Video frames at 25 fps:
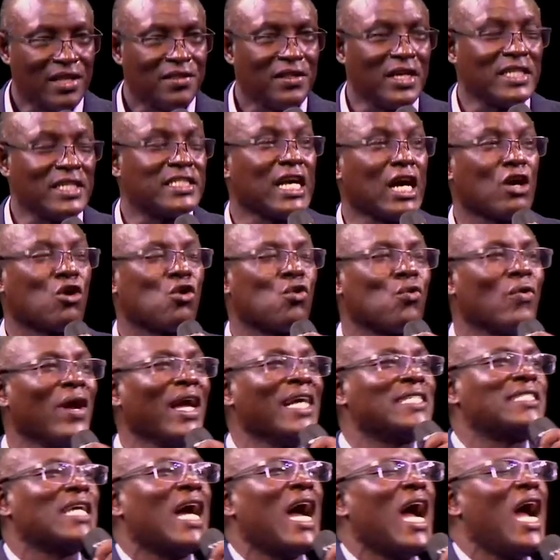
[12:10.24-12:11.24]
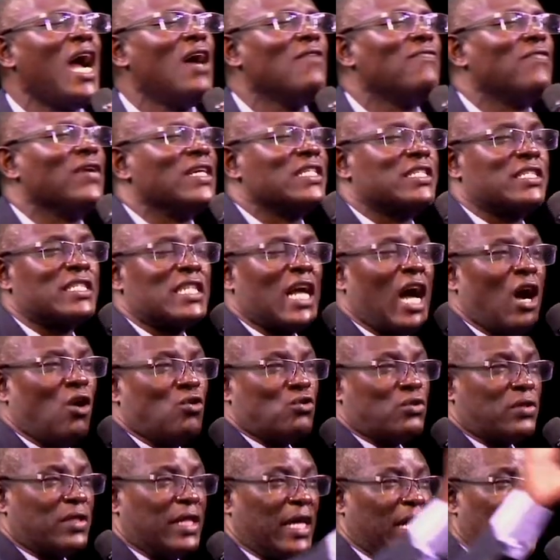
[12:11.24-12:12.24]
There's a great harvest
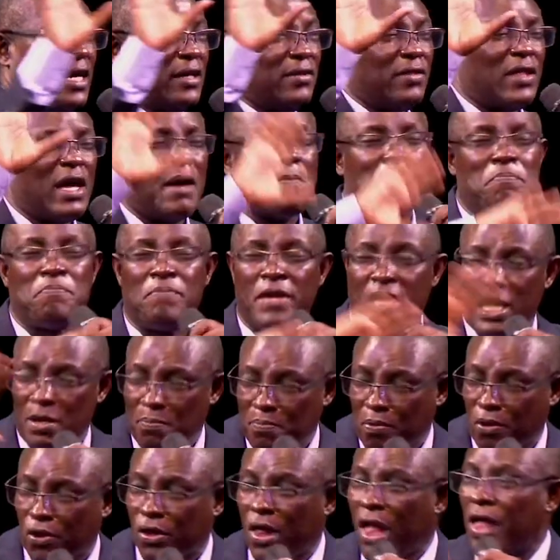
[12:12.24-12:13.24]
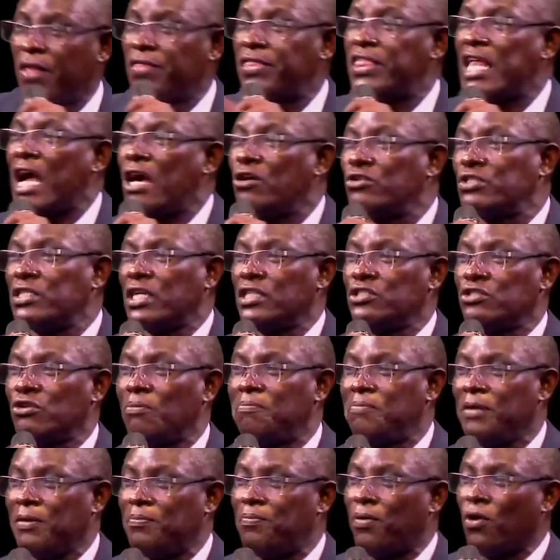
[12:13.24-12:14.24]
out there. There are people, thousands
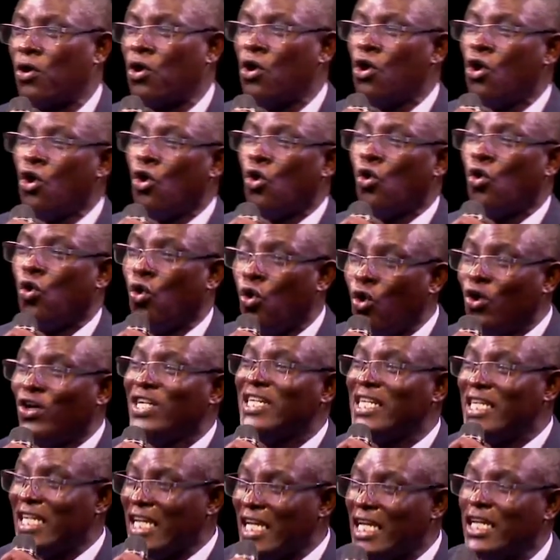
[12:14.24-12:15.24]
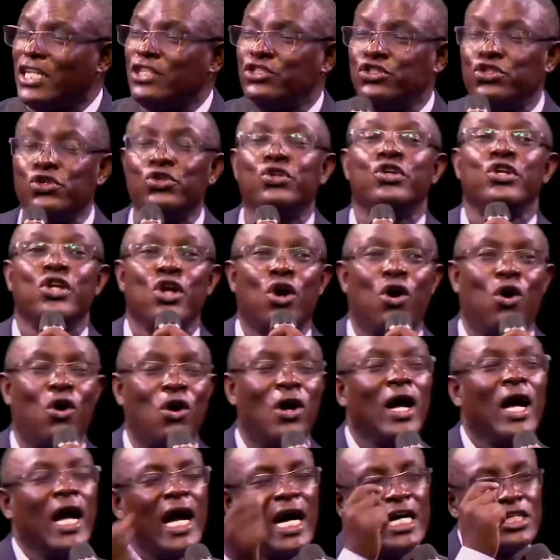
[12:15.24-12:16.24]
of people, who need to
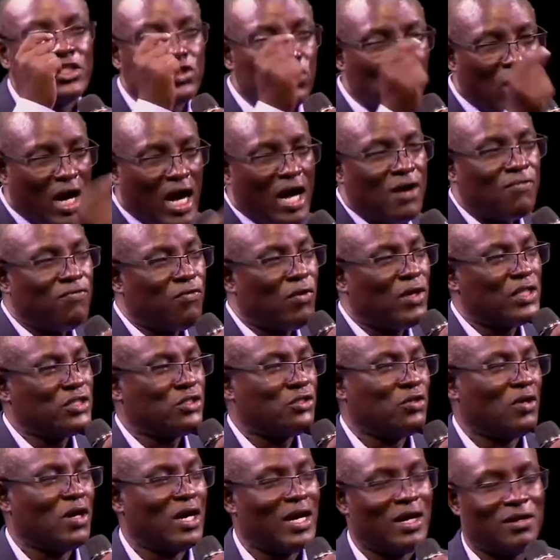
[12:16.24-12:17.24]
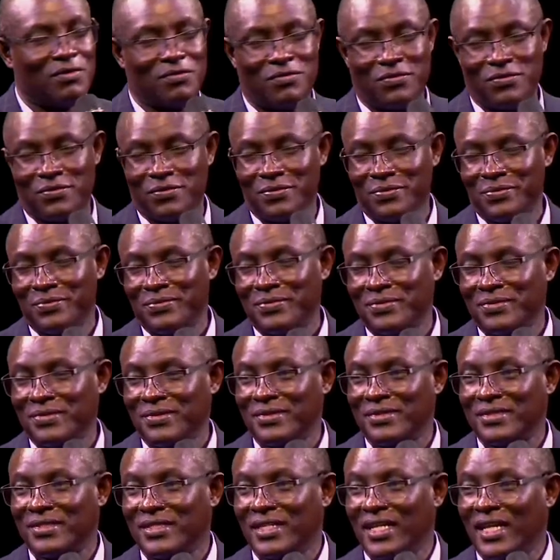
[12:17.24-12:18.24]
know and to have what you have.
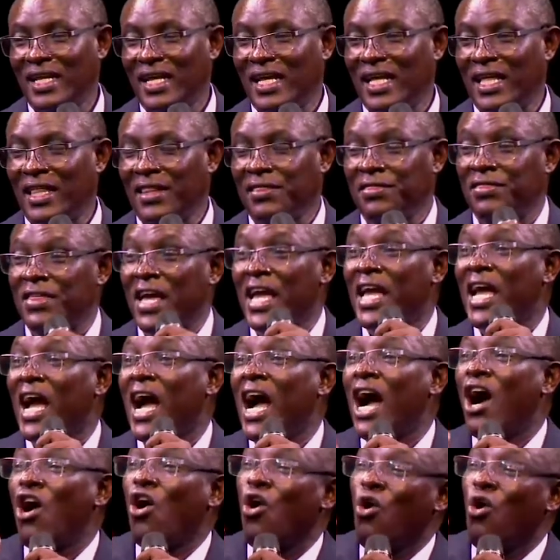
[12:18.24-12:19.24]
They are